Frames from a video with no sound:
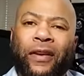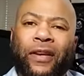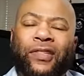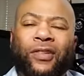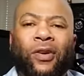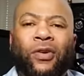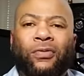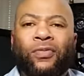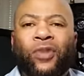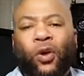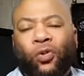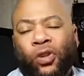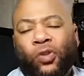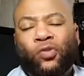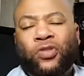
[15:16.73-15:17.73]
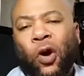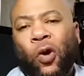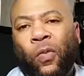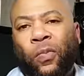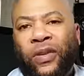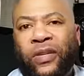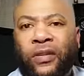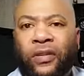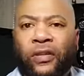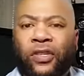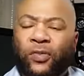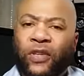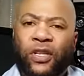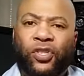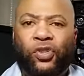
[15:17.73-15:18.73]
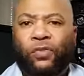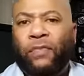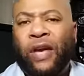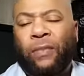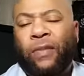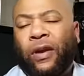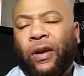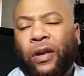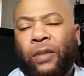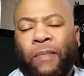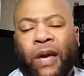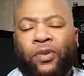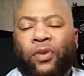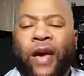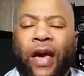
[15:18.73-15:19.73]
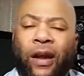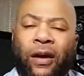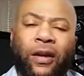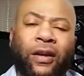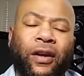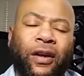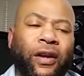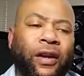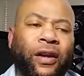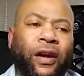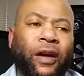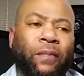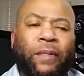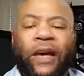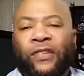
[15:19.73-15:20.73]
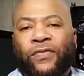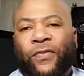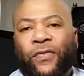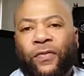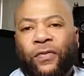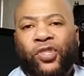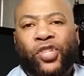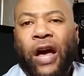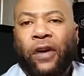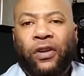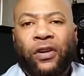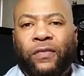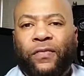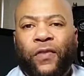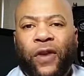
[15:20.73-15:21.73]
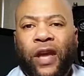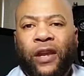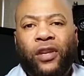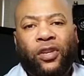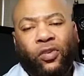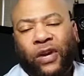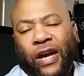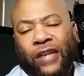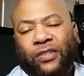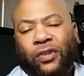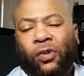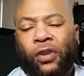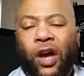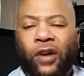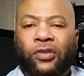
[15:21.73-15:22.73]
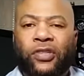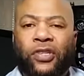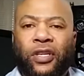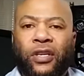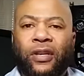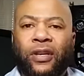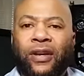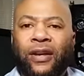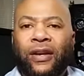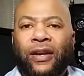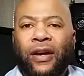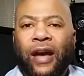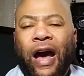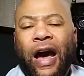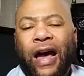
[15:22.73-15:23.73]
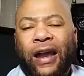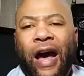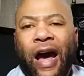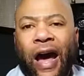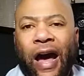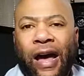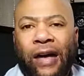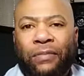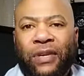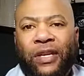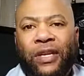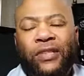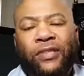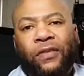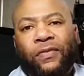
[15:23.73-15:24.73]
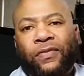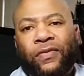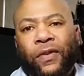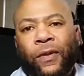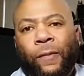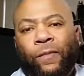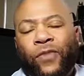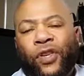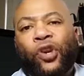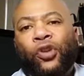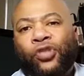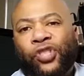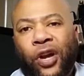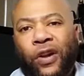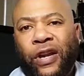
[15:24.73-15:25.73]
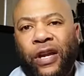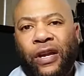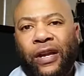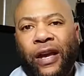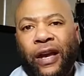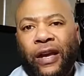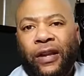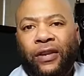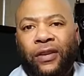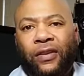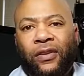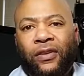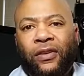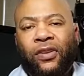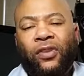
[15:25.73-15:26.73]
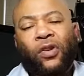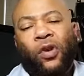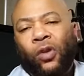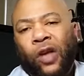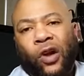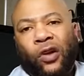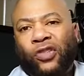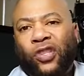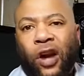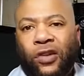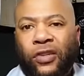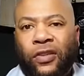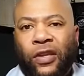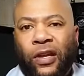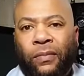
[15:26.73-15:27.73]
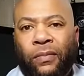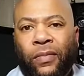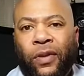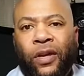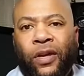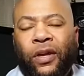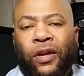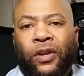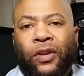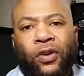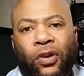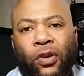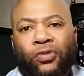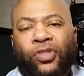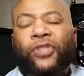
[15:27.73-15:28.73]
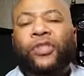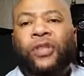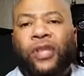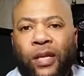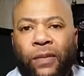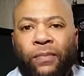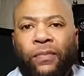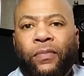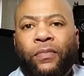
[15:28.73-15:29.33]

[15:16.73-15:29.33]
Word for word: So don't lose hope, and just because you maybe maybe you had a a best childhood friend and you guys no longer see eye to eye because of your journey and you no longer talk to them, you know, just keep